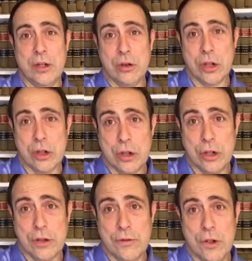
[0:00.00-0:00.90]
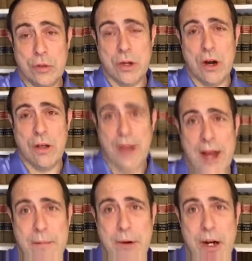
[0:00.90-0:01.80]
doing a good interview and all that,